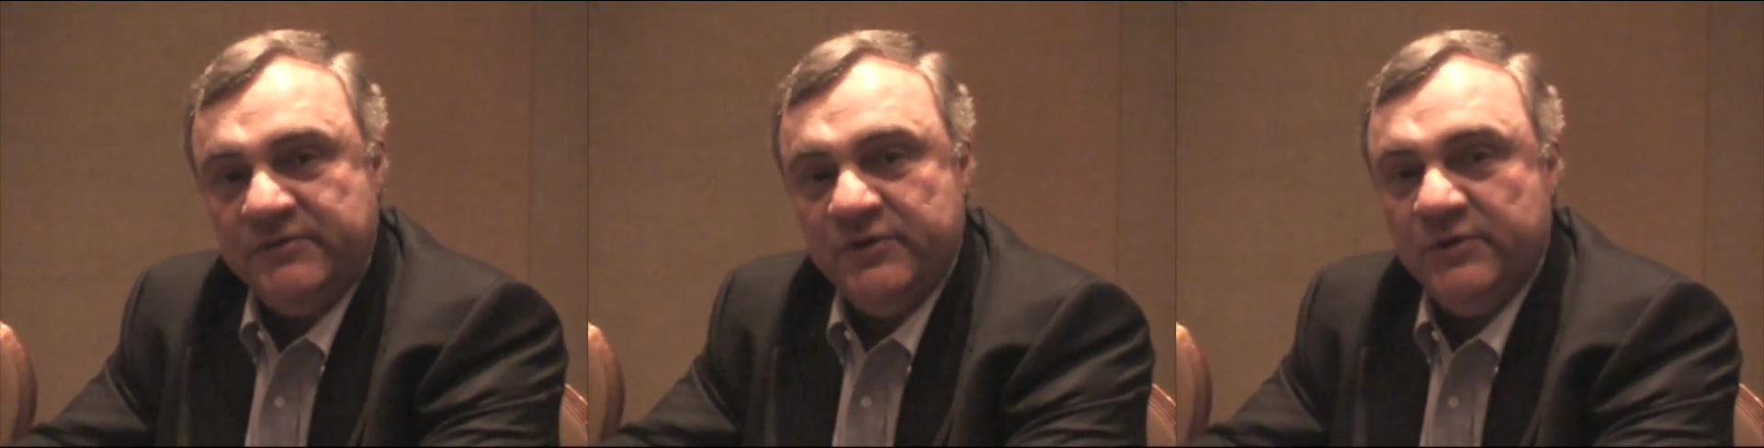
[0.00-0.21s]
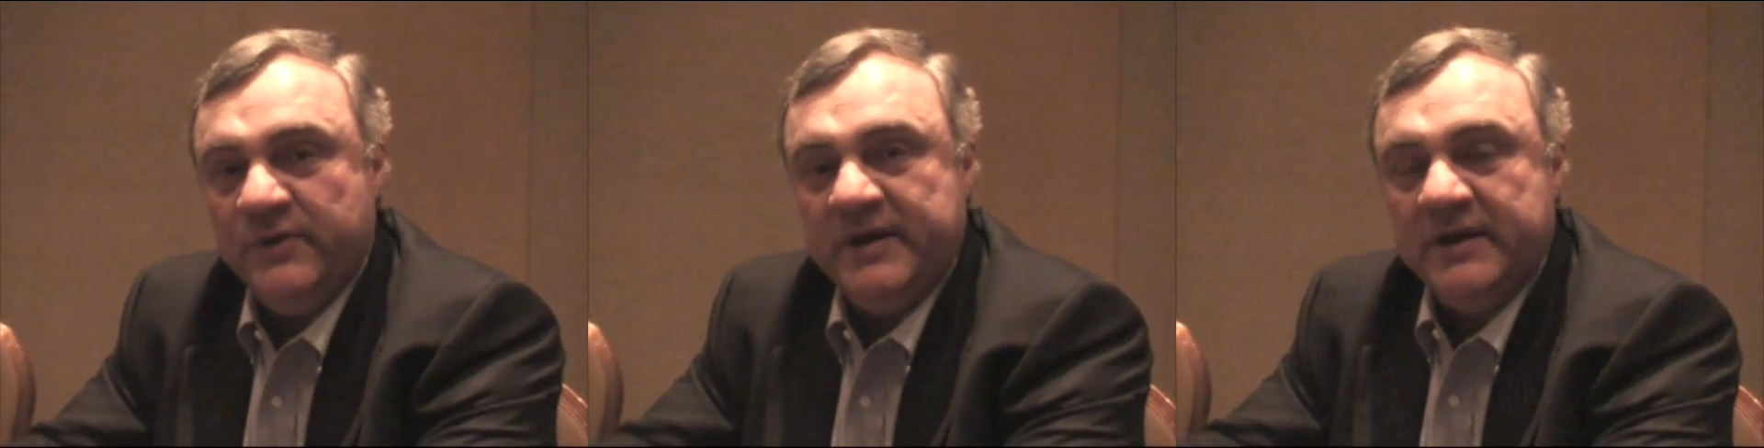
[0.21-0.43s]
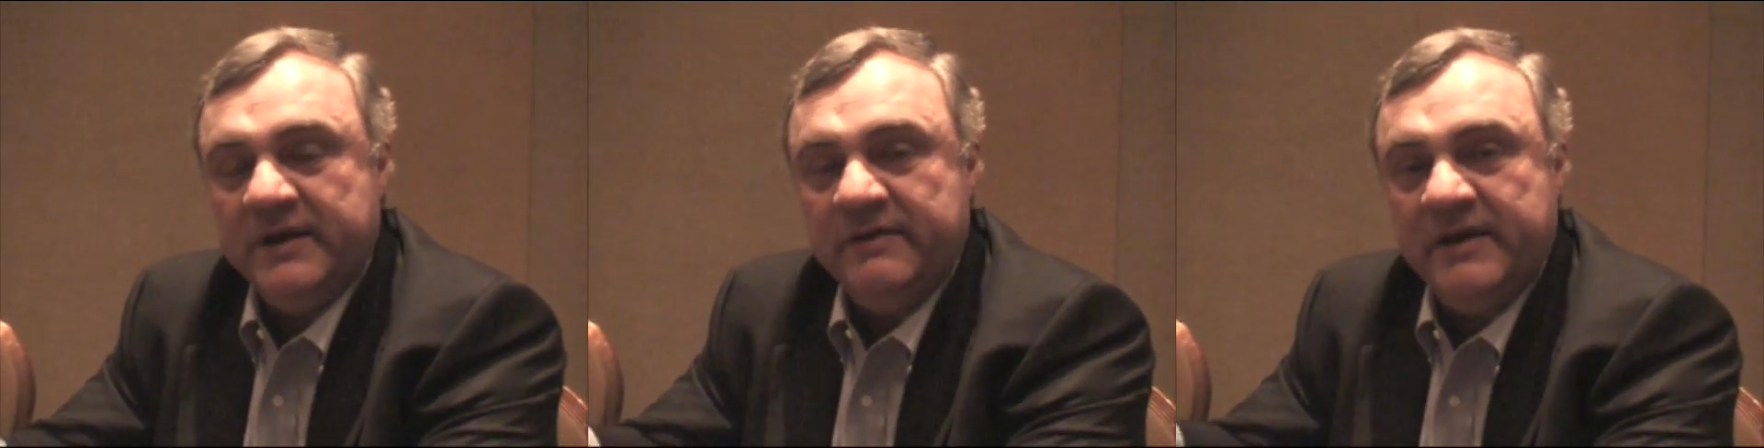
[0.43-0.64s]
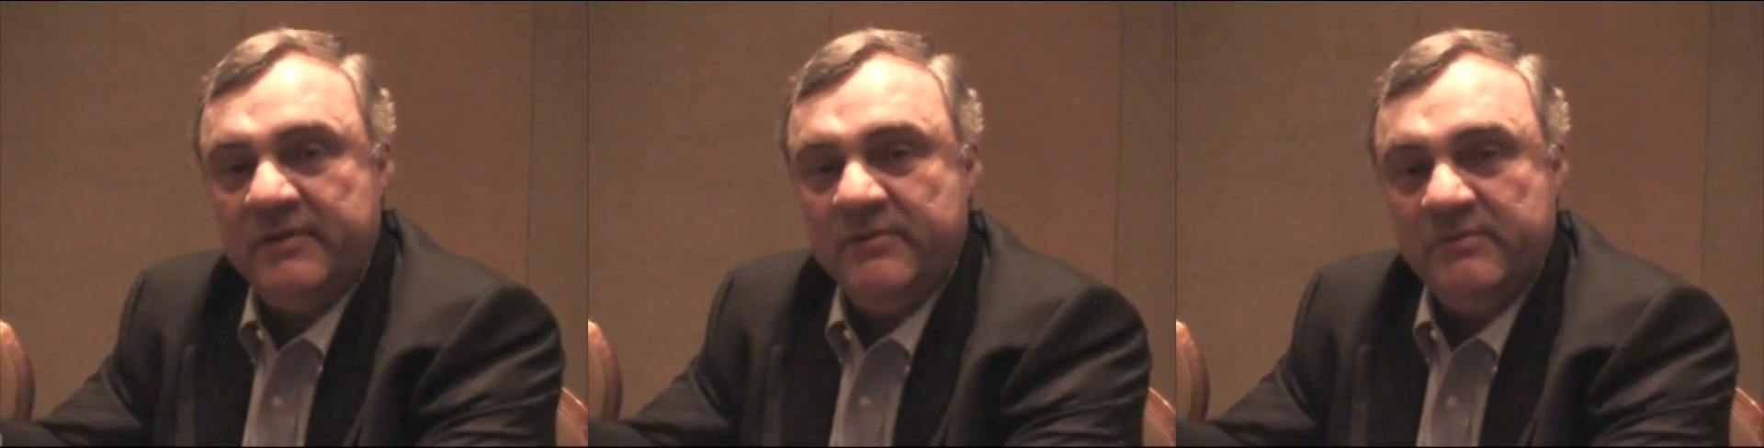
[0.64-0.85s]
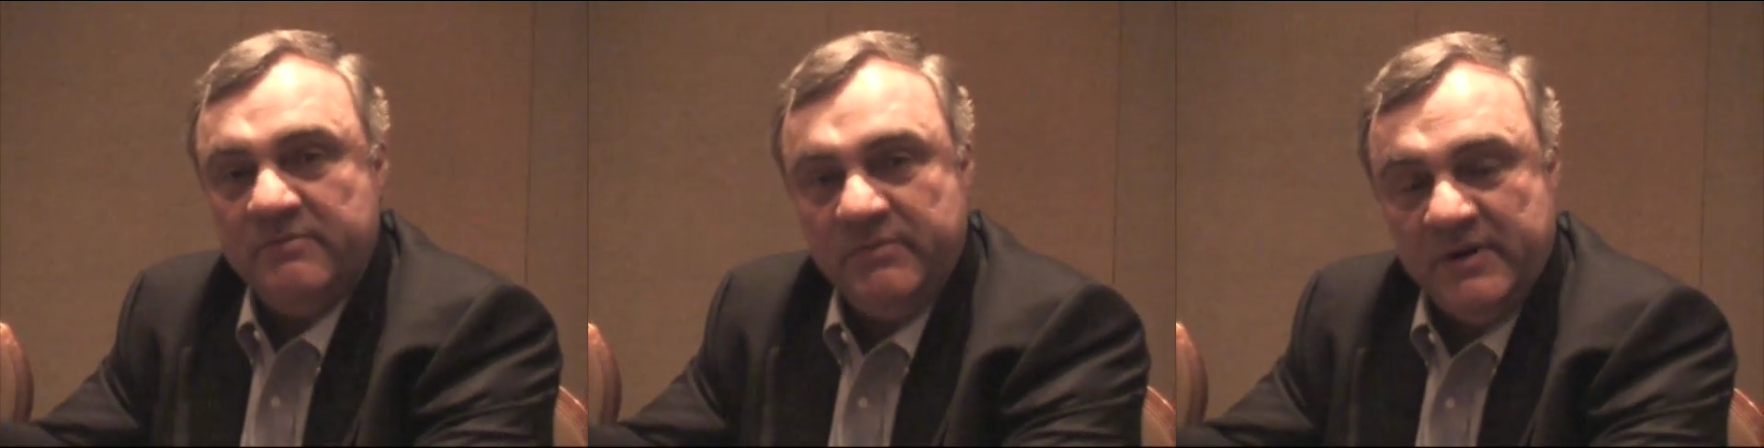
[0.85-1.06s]
of doing, and
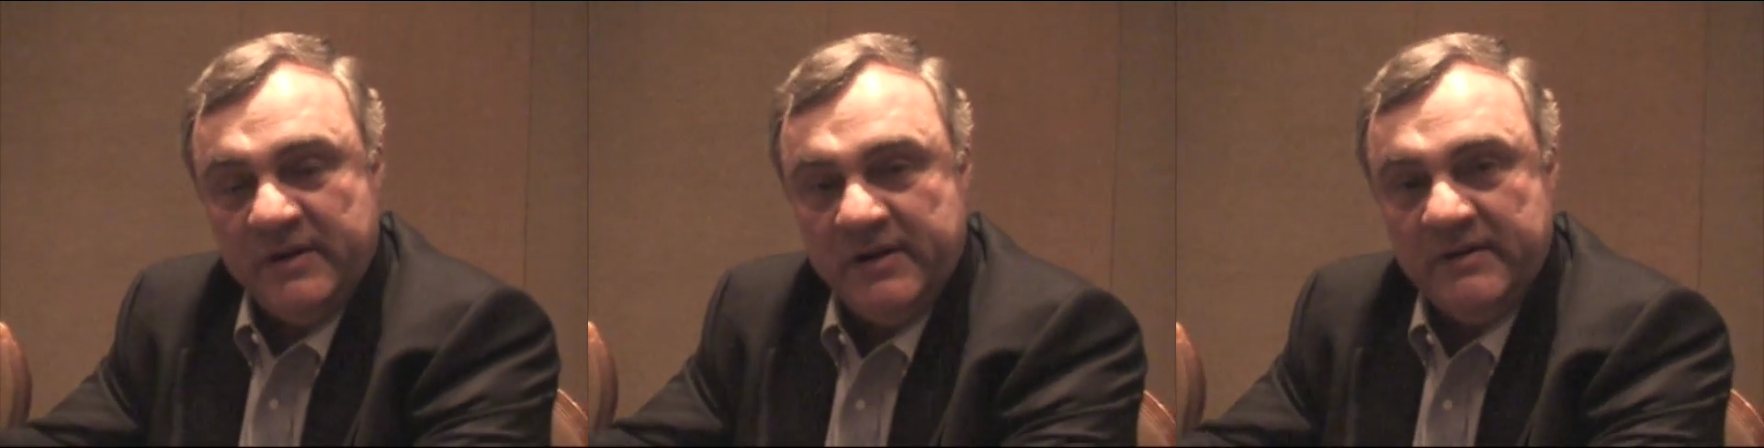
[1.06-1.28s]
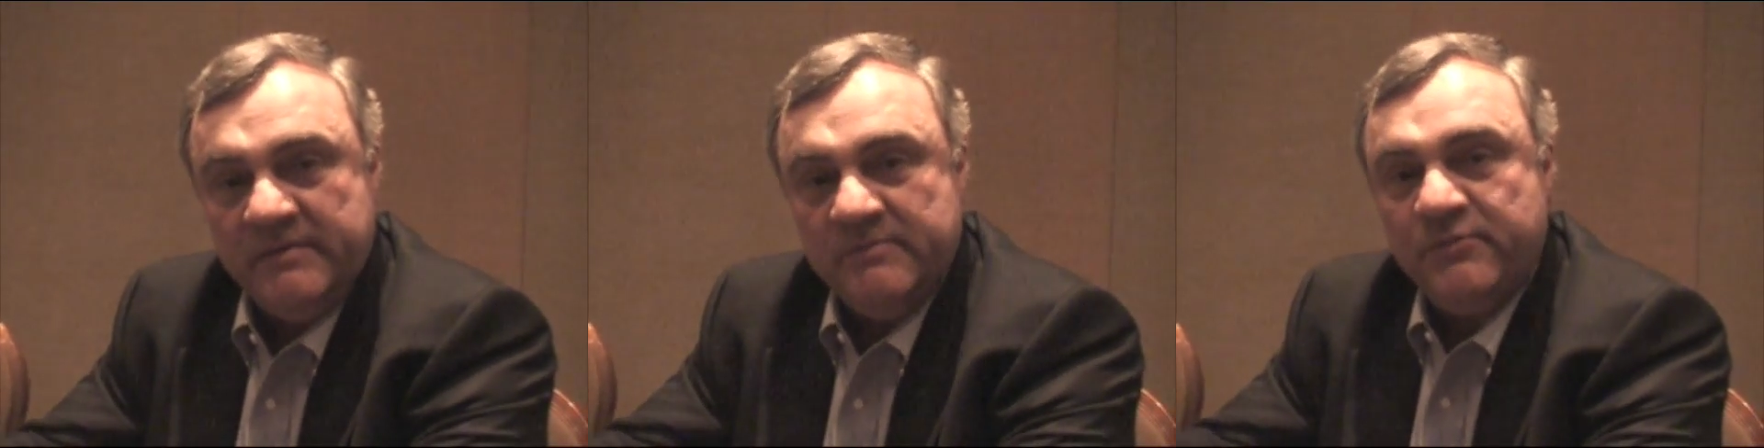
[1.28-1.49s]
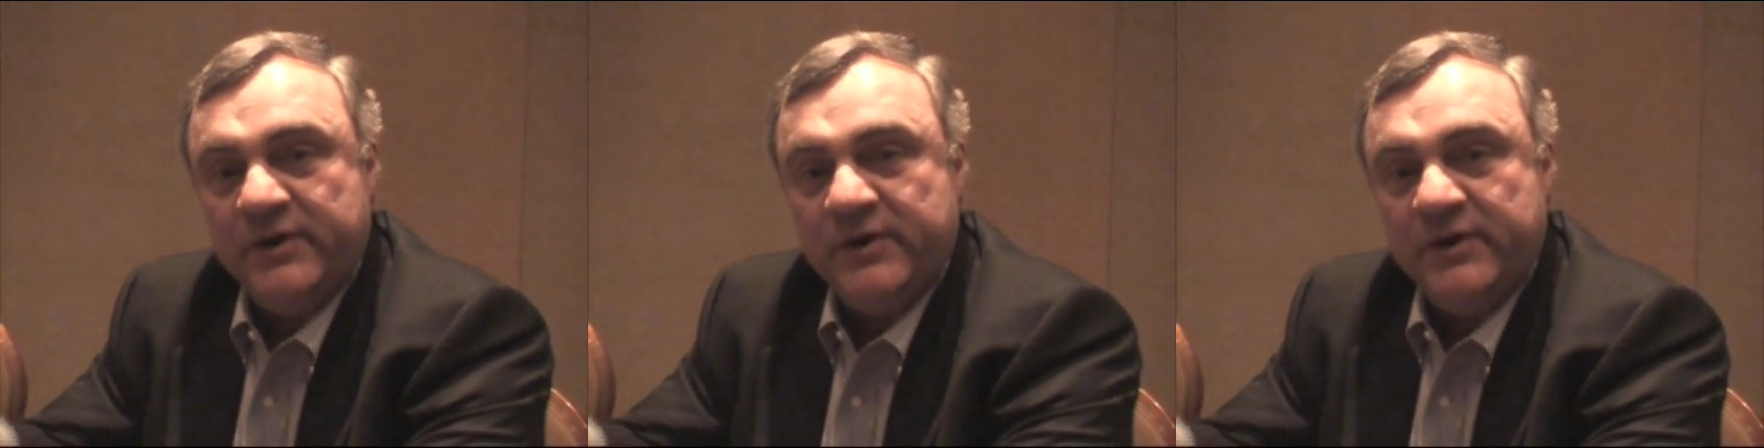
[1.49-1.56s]
then uh,